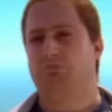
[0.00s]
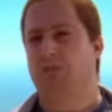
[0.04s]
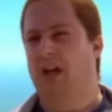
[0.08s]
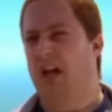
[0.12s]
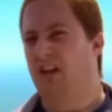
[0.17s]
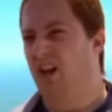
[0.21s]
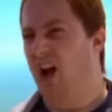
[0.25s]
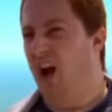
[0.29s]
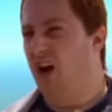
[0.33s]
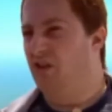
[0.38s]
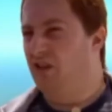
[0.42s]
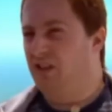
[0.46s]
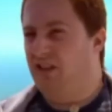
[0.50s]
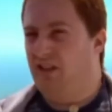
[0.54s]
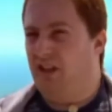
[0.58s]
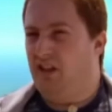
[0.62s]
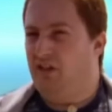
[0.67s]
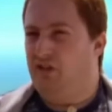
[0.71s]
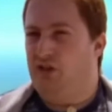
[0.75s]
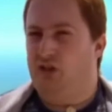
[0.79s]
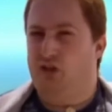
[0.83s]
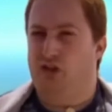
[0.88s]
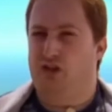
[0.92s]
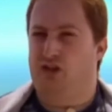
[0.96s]
No, it's,
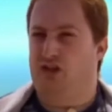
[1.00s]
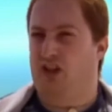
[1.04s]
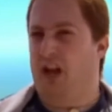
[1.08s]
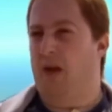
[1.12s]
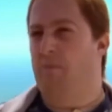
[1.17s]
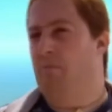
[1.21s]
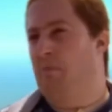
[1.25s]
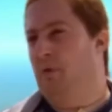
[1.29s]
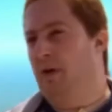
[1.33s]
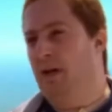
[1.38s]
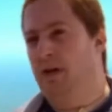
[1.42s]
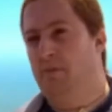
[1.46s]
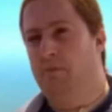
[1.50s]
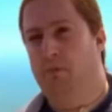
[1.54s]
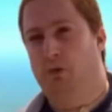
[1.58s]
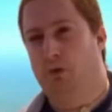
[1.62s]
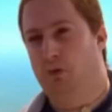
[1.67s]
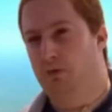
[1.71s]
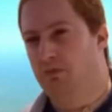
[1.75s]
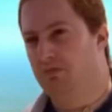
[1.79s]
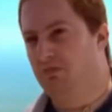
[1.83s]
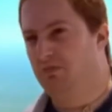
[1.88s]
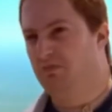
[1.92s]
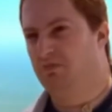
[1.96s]
it's just some
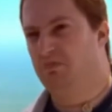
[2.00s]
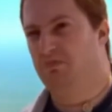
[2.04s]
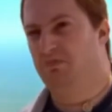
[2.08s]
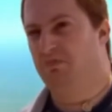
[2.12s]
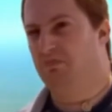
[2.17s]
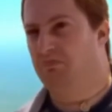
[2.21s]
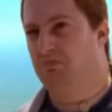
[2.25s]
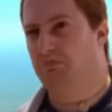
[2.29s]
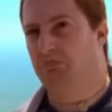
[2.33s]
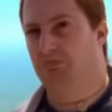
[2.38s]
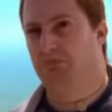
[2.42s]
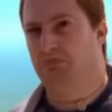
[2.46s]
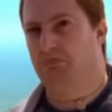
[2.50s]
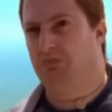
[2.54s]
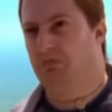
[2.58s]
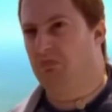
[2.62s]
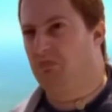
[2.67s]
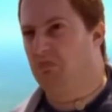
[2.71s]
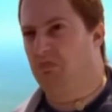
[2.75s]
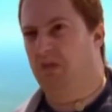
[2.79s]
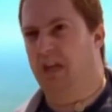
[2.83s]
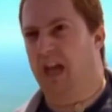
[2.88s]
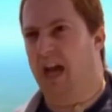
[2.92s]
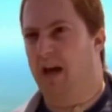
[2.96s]
people
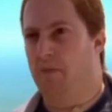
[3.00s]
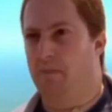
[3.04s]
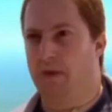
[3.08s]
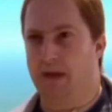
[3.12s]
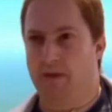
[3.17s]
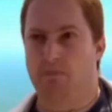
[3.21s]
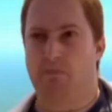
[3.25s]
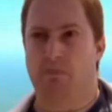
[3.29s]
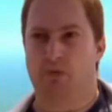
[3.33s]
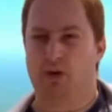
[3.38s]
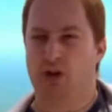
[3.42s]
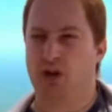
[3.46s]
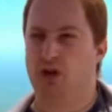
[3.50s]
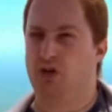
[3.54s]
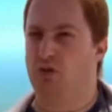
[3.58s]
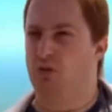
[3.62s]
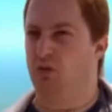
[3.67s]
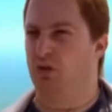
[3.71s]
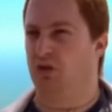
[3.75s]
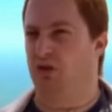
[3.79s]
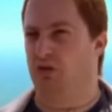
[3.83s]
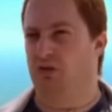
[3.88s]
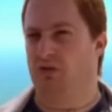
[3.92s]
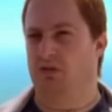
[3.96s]
get a bit
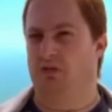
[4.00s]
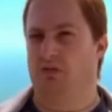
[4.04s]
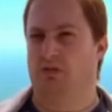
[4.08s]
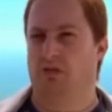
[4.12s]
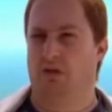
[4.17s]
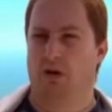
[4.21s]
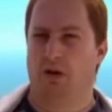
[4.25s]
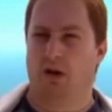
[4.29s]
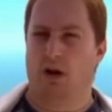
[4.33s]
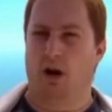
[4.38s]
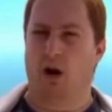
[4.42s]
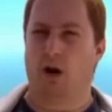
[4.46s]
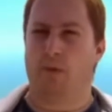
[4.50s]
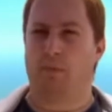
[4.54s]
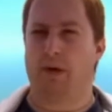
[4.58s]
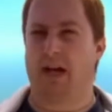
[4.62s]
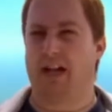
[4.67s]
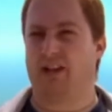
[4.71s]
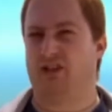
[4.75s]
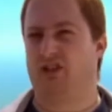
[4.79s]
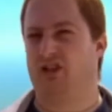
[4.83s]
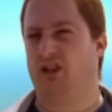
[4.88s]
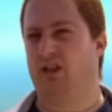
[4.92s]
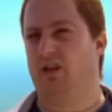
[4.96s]
bruised, I
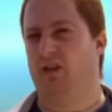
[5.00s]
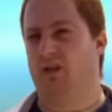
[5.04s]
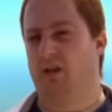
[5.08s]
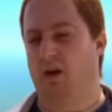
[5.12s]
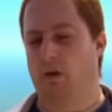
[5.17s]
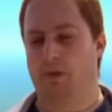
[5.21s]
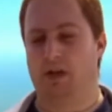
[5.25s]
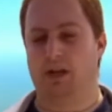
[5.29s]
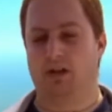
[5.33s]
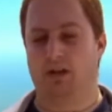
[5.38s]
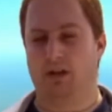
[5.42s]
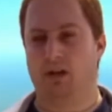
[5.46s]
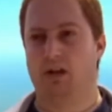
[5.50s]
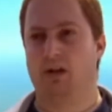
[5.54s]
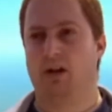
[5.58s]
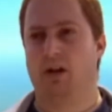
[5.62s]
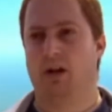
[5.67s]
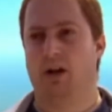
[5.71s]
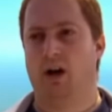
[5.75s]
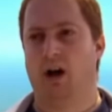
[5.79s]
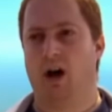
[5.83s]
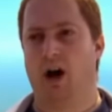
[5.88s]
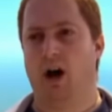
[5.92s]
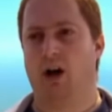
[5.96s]
imagine. I mean,
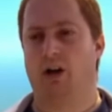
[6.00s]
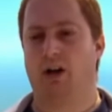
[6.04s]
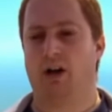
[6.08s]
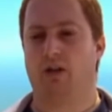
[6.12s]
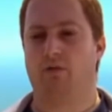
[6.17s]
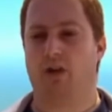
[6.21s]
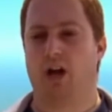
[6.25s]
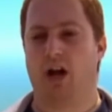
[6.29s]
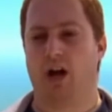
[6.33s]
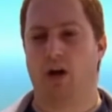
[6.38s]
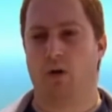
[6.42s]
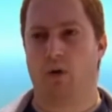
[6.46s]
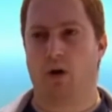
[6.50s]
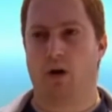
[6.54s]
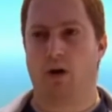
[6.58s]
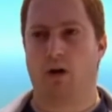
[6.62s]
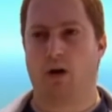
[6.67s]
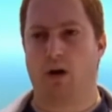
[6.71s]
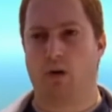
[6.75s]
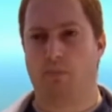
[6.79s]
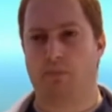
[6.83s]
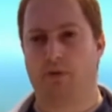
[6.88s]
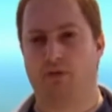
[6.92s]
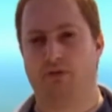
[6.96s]
I don't know. I,
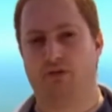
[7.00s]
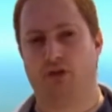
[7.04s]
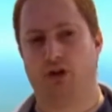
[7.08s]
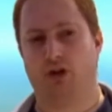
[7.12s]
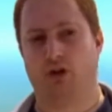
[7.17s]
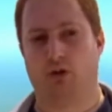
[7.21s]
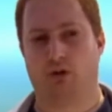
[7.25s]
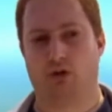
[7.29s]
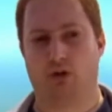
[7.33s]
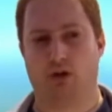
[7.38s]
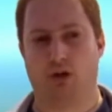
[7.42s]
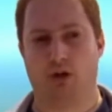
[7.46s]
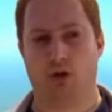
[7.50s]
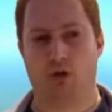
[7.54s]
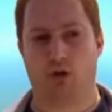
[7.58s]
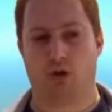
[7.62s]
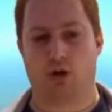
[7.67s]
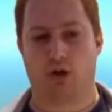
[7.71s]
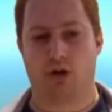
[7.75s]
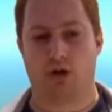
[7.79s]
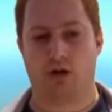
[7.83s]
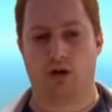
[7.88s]
I prefer not to look.